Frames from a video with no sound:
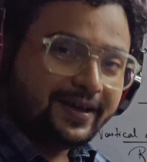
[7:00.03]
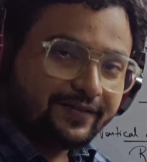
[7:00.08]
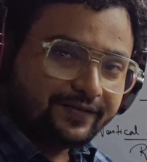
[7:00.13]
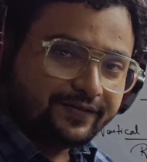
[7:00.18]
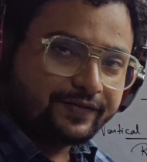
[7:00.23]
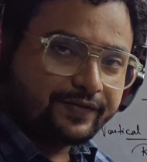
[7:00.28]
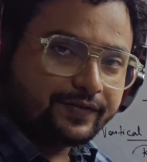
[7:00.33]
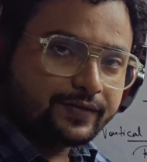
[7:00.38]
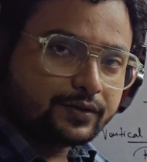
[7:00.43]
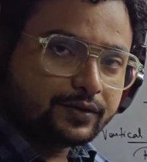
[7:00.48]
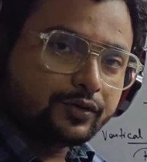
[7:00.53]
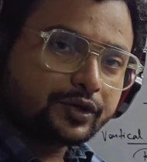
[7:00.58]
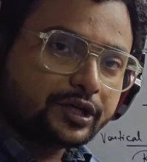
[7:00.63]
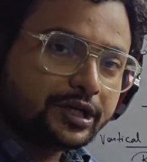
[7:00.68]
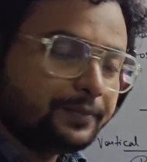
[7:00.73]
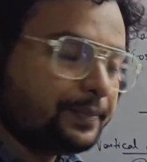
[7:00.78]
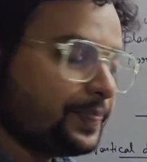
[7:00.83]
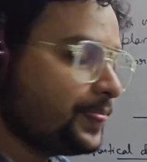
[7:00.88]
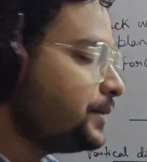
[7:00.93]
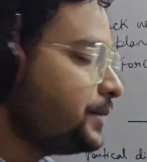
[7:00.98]
F.
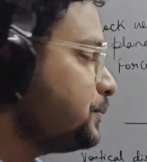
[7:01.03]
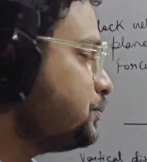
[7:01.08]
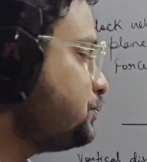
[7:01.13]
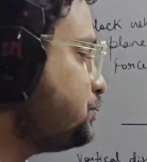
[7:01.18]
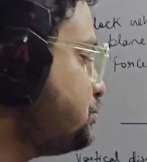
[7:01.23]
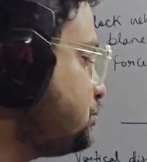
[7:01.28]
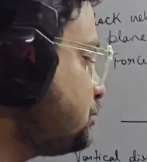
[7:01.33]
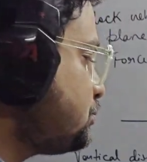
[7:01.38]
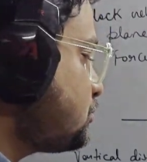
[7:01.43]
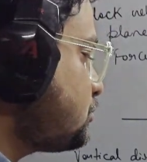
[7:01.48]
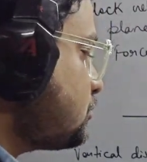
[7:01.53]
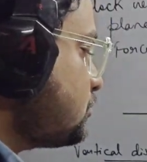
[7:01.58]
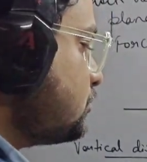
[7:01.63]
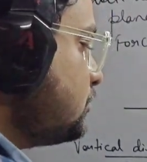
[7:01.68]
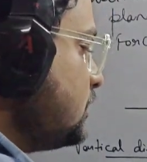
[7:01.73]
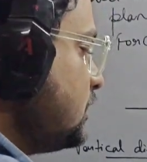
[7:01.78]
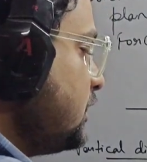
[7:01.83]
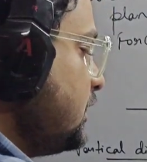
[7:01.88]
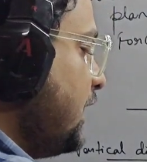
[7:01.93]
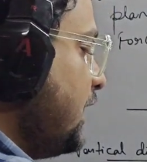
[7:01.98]
Okay?
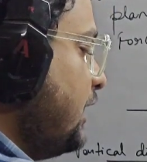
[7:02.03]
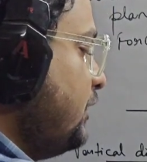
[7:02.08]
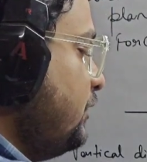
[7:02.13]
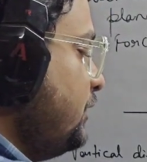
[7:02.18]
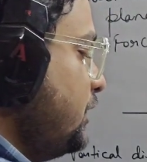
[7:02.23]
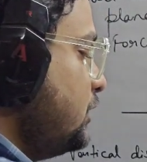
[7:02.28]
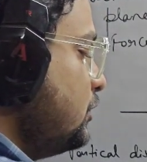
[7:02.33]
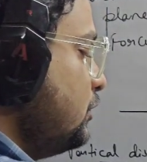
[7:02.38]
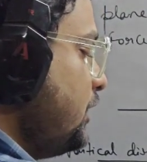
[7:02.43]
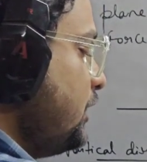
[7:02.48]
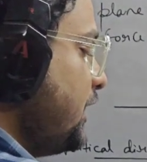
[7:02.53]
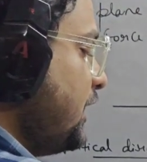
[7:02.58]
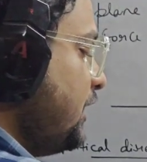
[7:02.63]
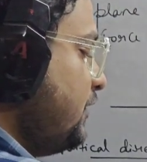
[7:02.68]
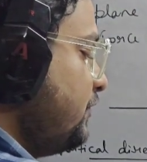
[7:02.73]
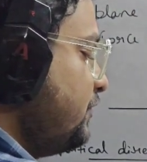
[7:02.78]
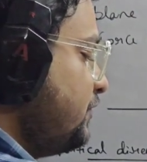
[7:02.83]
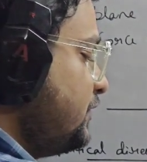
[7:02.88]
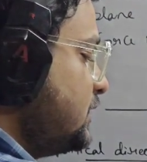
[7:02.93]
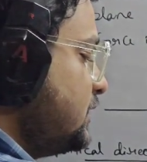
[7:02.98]
And we know
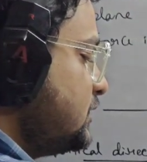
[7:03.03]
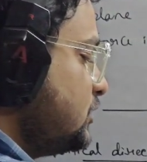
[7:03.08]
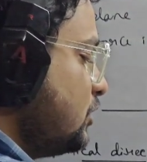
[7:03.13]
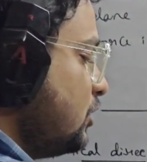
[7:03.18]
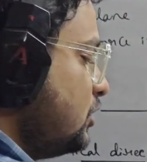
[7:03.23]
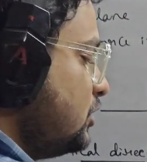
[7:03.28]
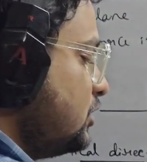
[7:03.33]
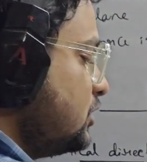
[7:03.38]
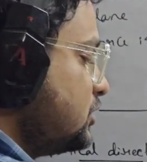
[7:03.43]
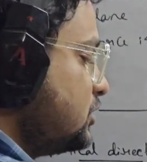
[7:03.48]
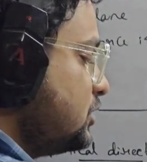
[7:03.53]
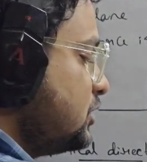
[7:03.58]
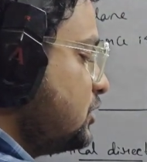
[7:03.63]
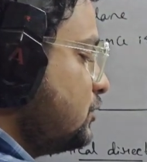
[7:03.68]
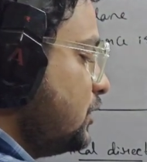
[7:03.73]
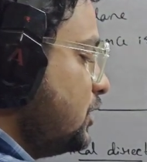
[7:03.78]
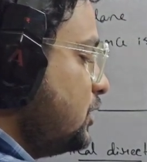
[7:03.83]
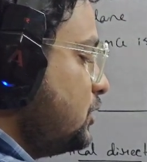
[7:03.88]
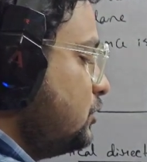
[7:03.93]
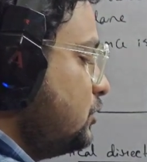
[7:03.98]
F is always
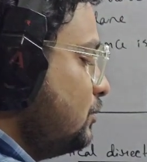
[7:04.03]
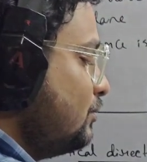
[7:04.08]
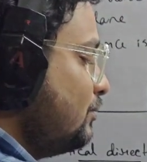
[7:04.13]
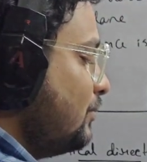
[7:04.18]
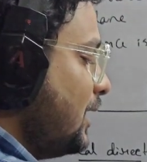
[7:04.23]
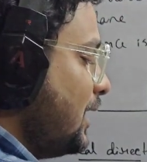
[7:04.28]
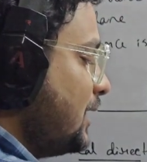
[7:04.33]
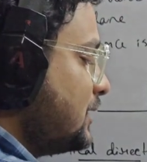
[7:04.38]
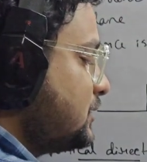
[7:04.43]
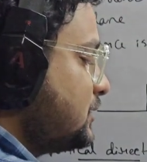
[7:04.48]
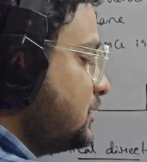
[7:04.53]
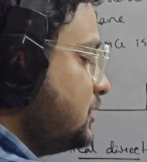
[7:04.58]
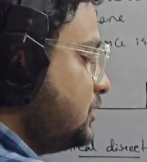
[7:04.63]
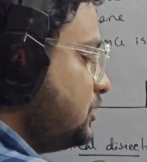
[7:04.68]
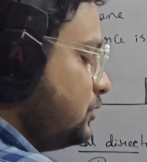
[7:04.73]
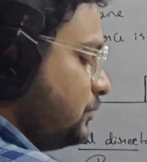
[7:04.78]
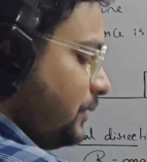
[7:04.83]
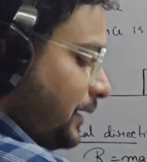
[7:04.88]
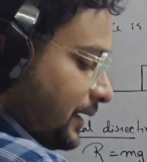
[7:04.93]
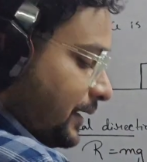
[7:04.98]
equal to mass
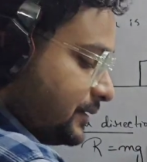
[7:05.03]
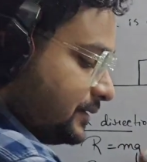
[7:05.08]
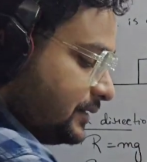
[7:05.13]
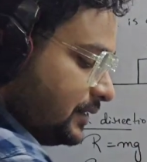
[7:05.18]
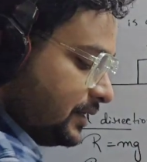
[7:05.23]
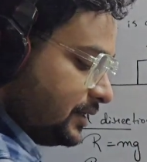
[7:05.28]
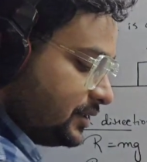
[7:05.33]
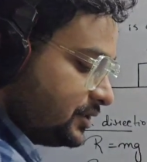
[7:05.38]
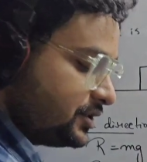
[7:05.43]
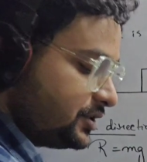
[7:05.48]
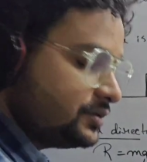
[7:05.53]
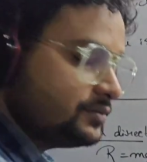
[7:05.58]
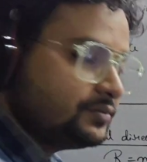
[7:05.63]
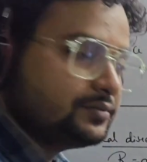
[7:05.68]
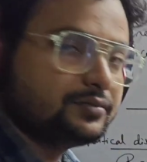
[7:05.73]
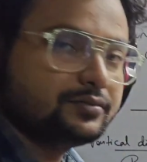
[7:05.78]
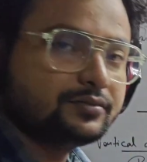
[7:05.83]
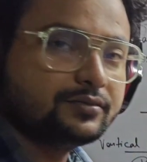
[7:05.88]
into acceleration.